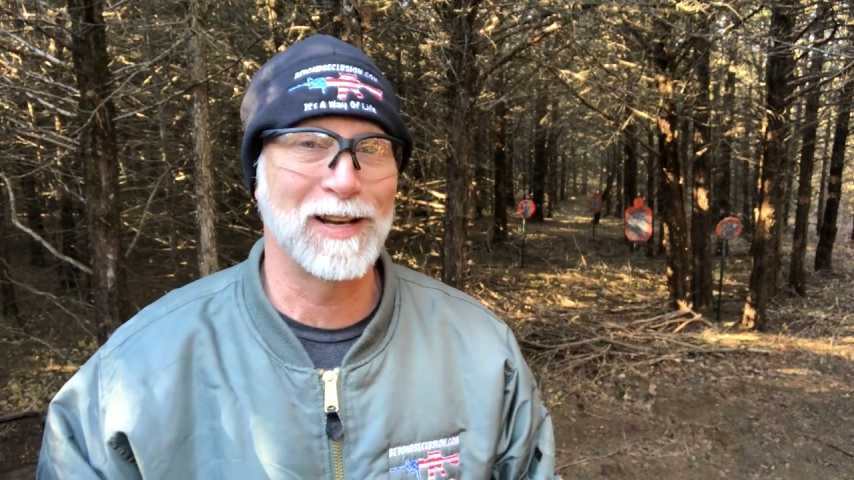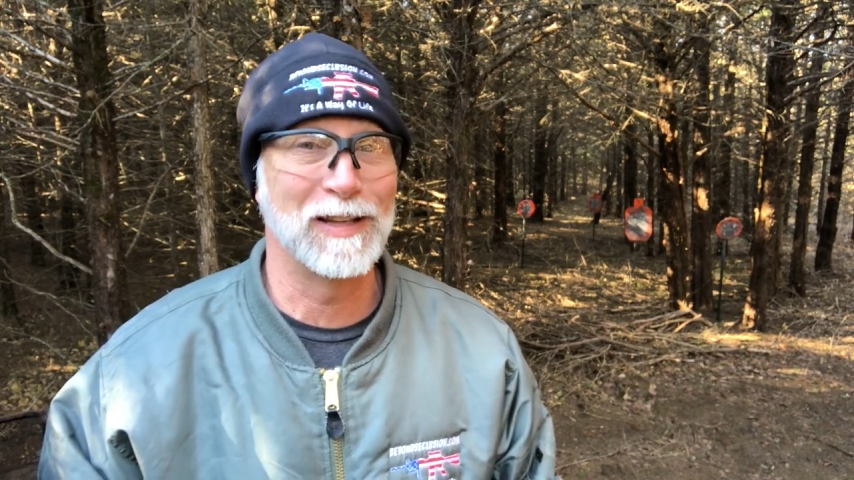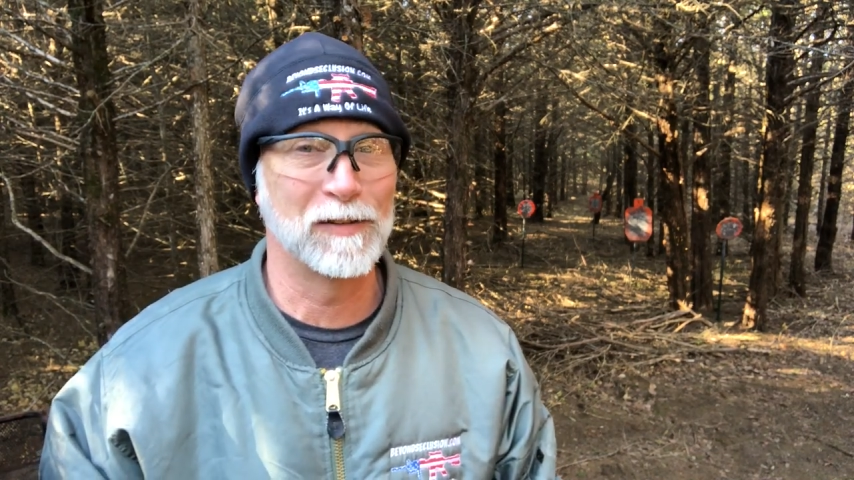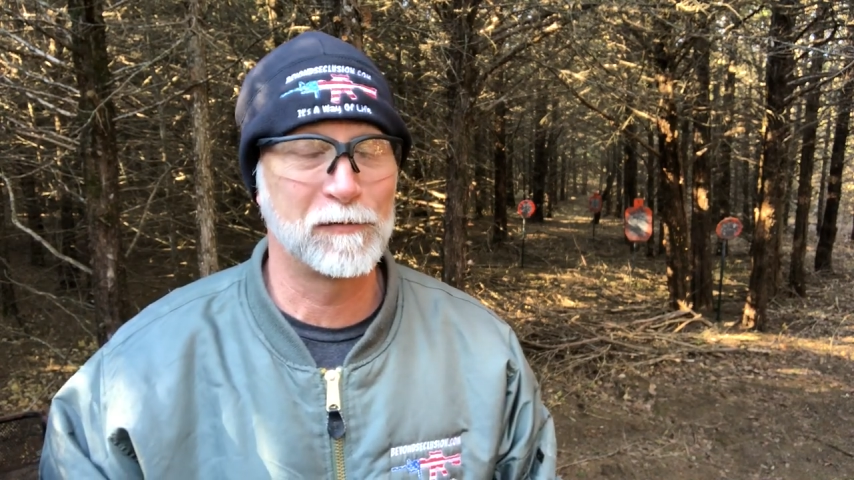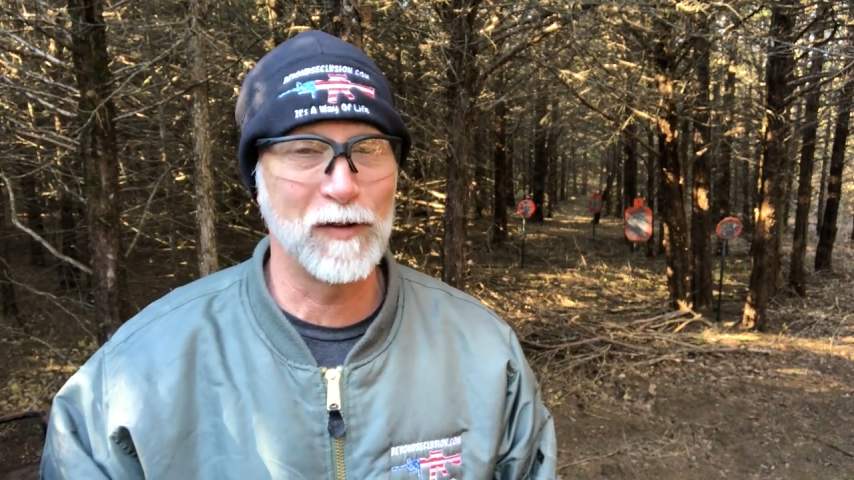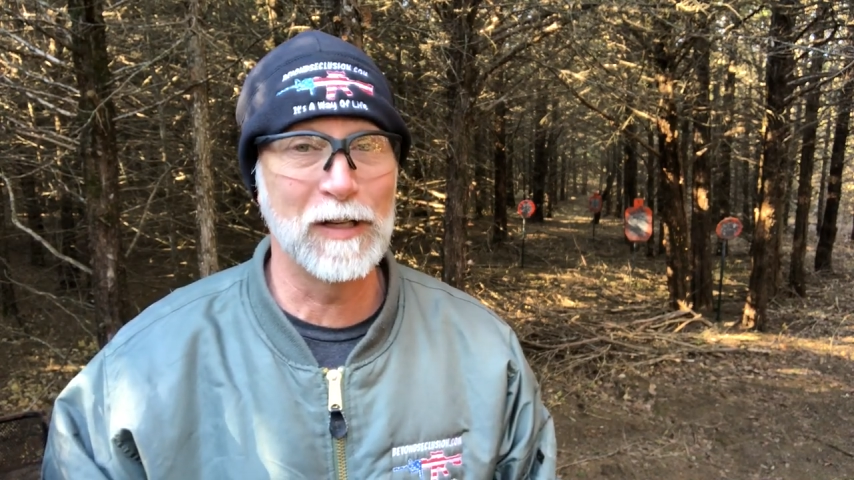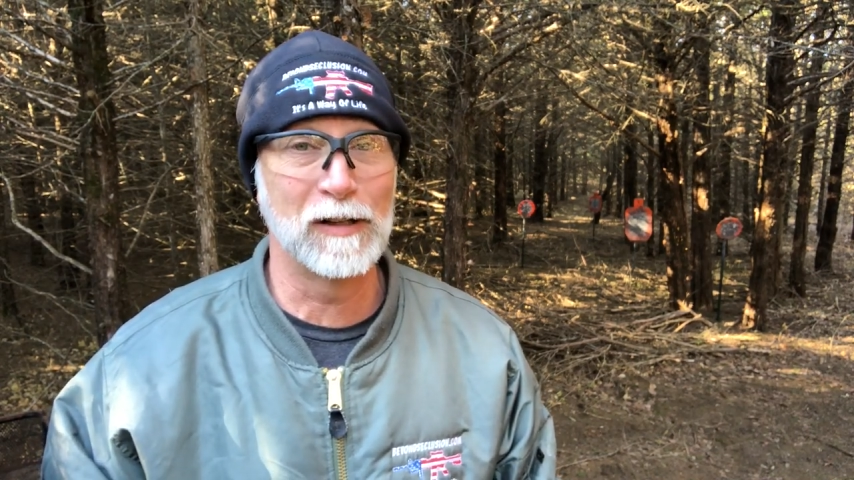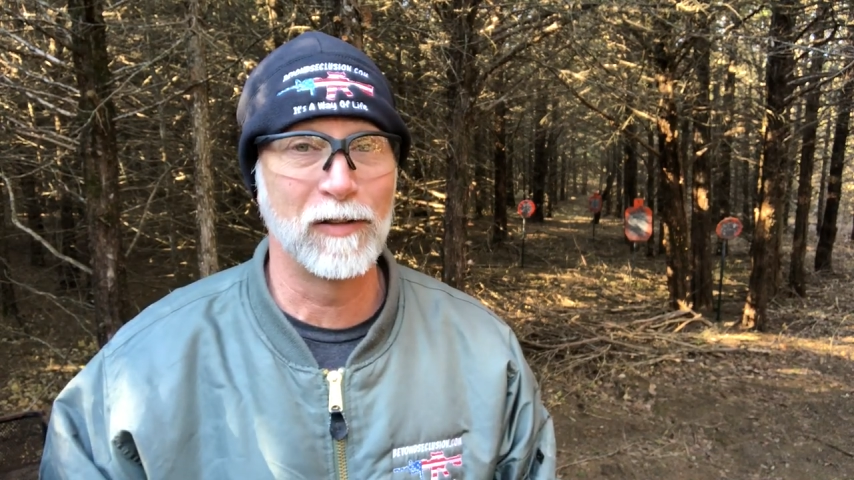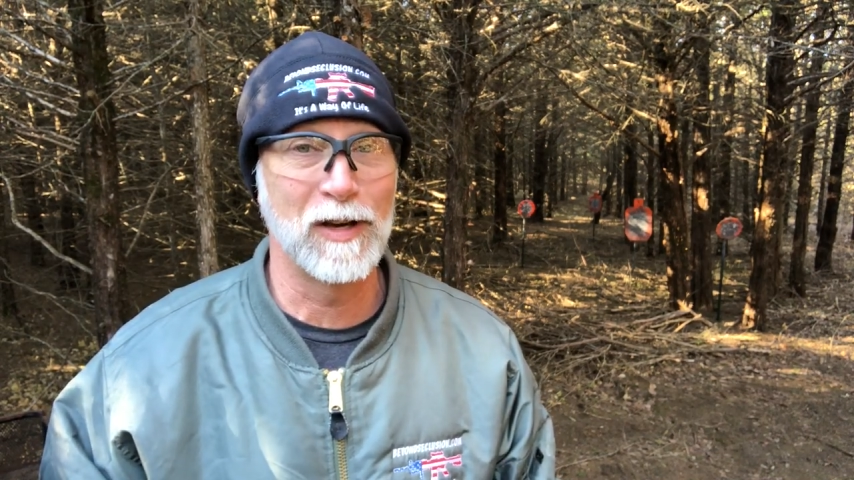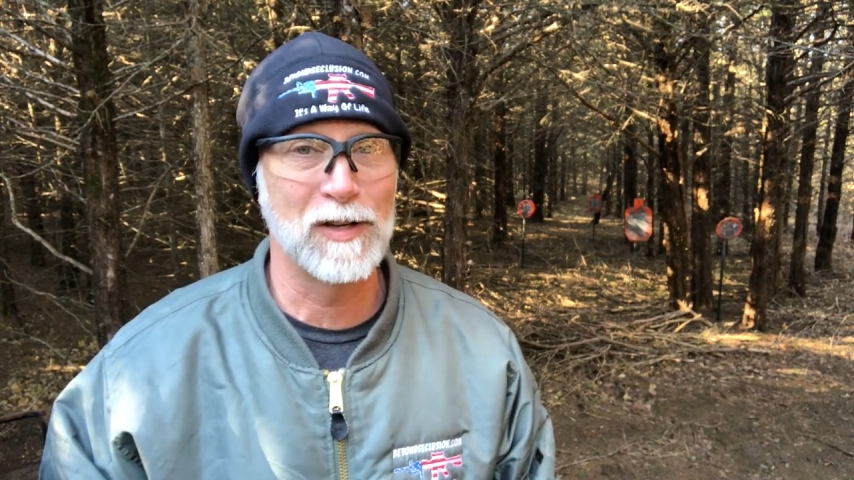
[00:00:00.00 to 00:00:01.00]
and the
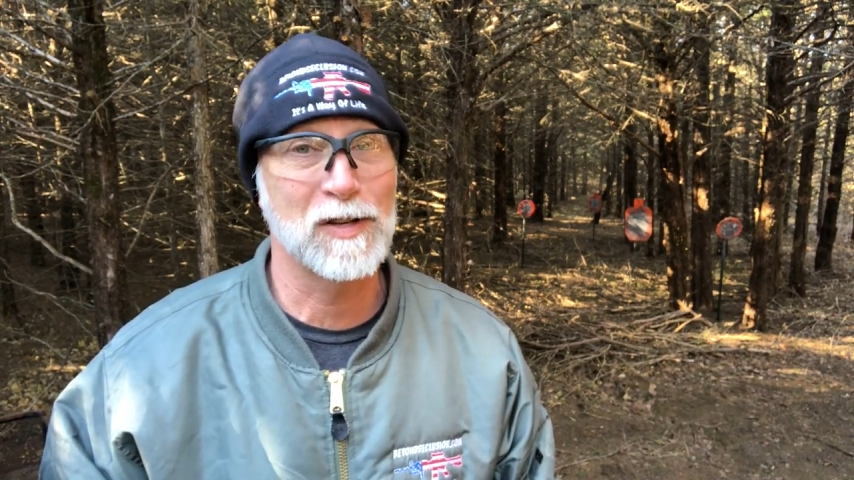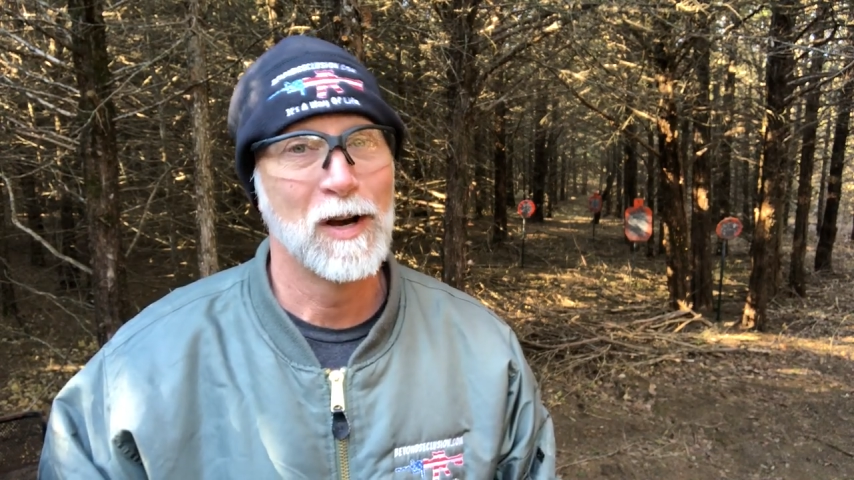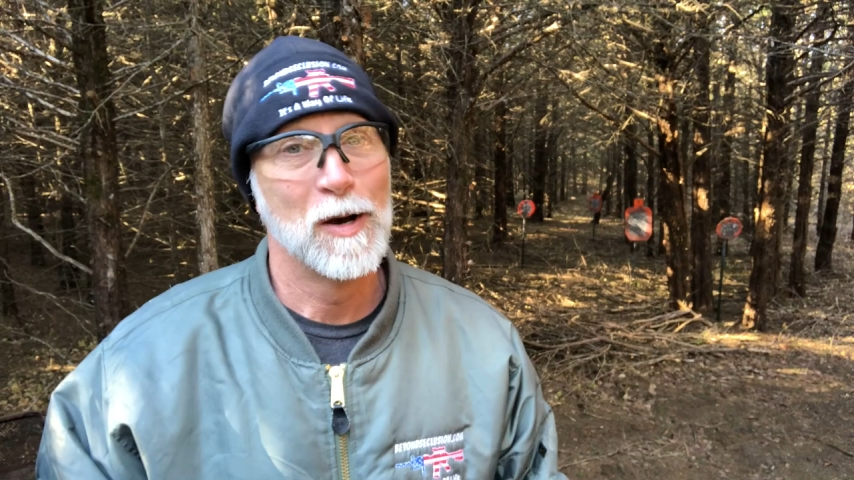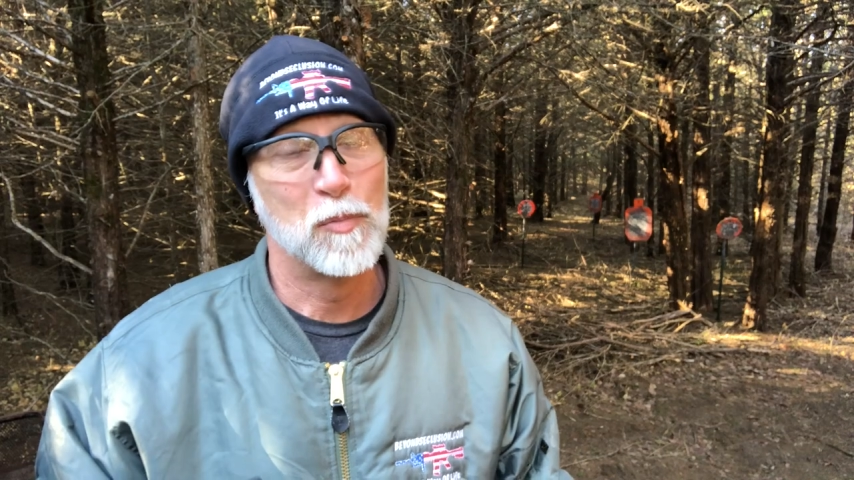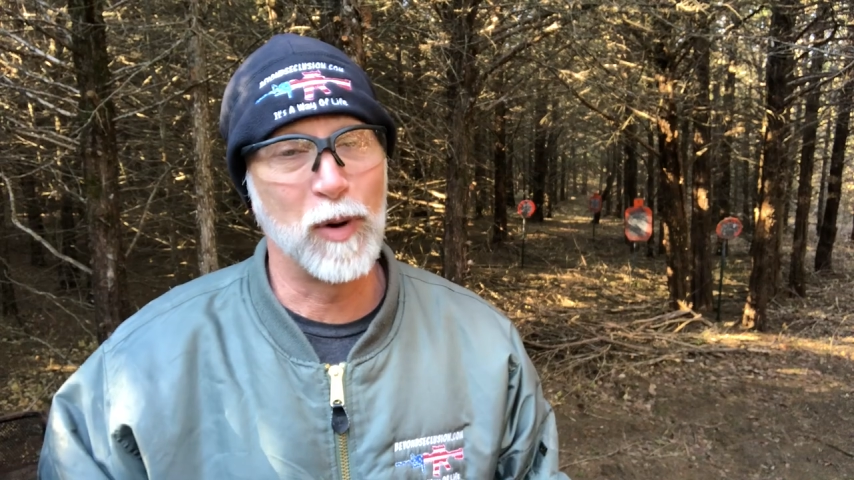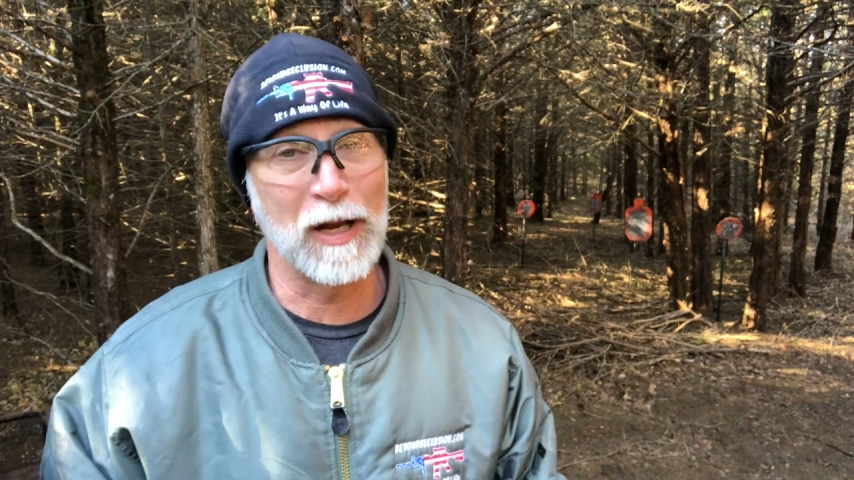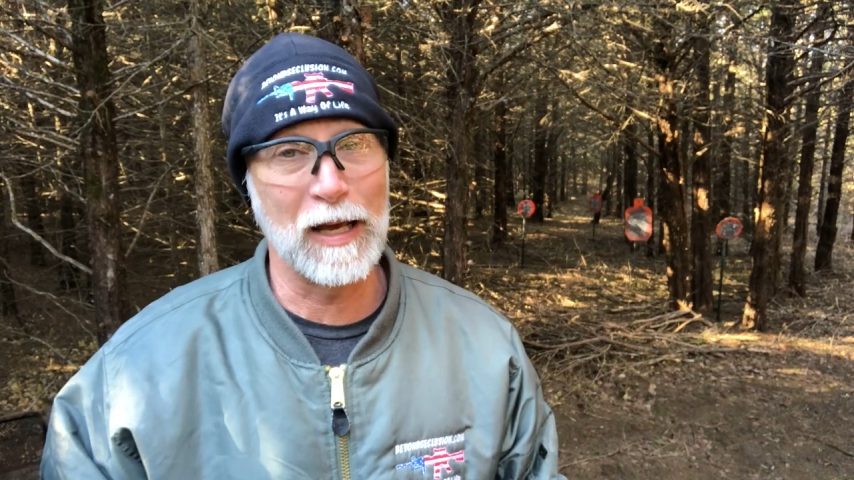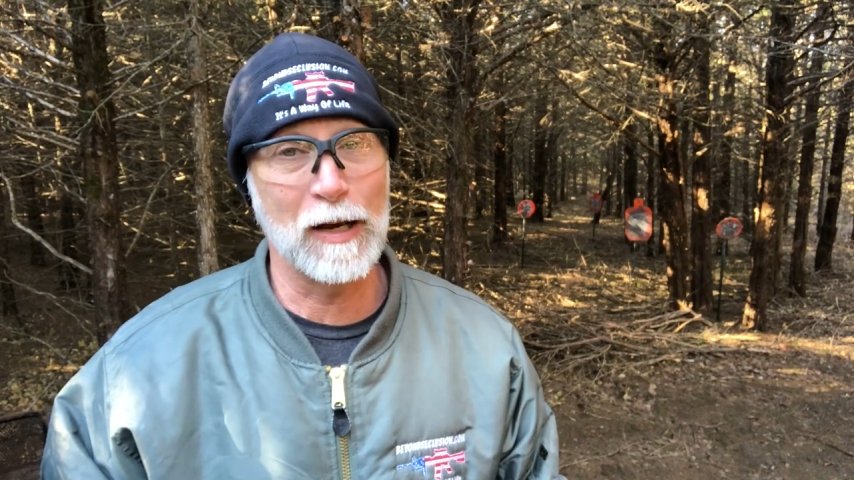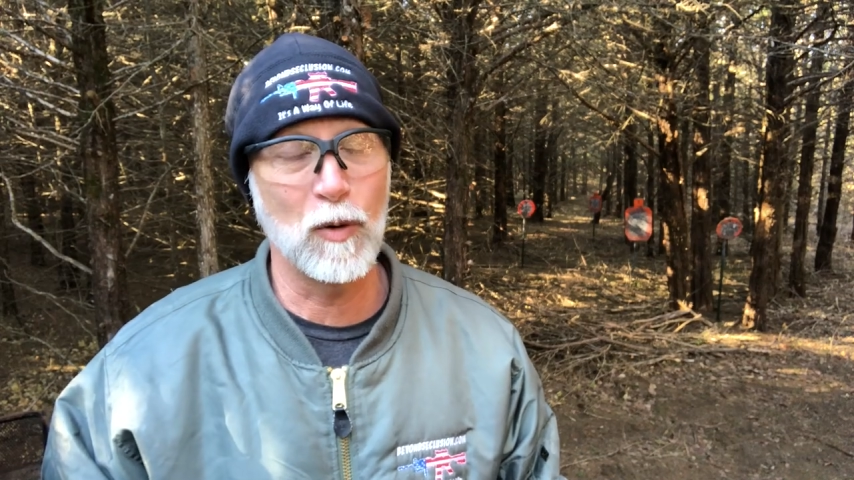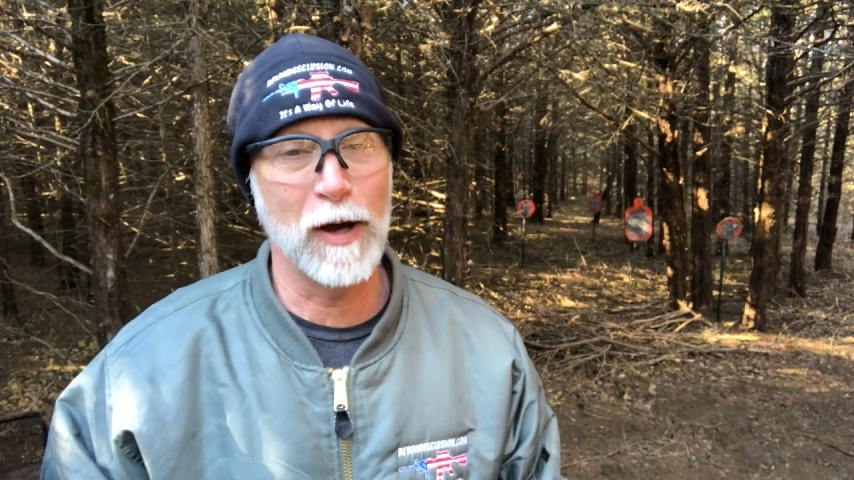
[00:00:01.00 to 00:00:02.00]
feel of this, but
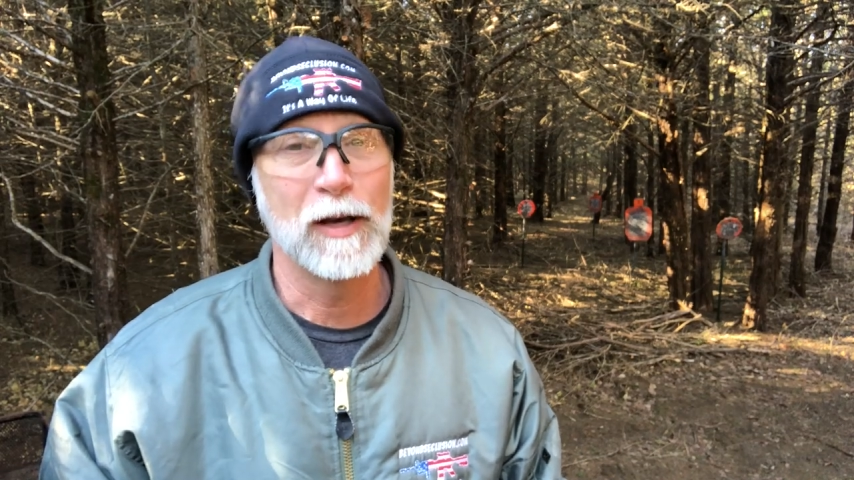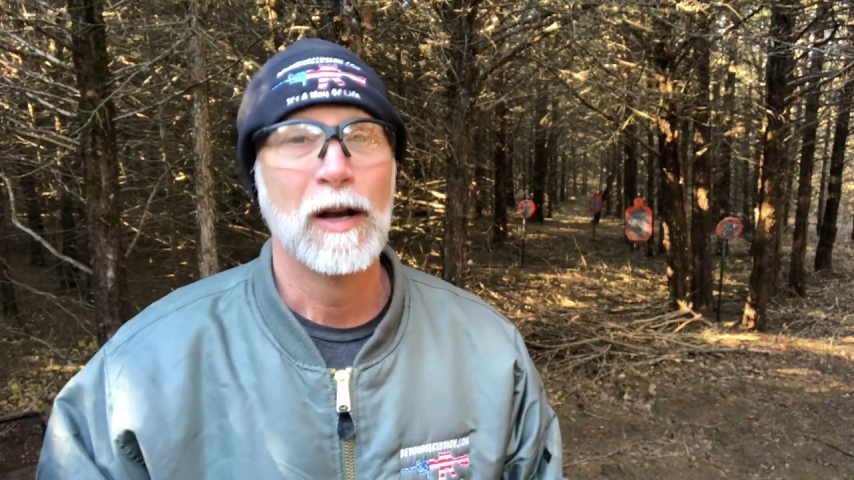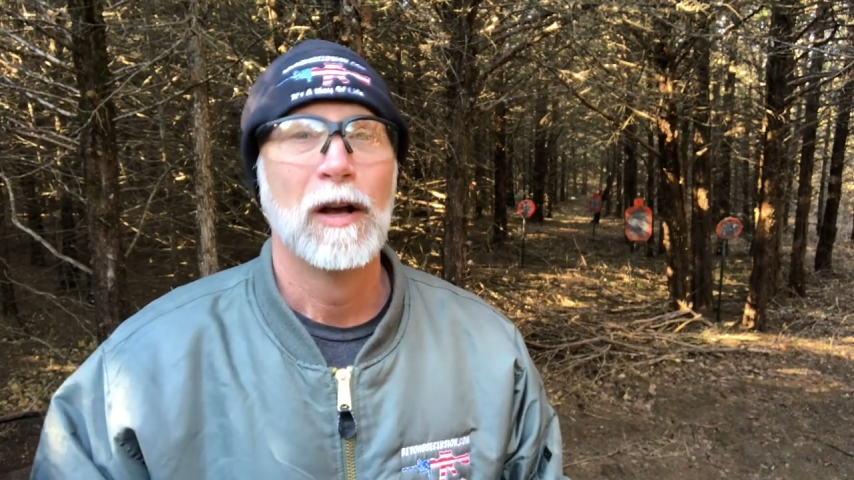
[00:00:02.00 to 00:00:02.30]
anyway,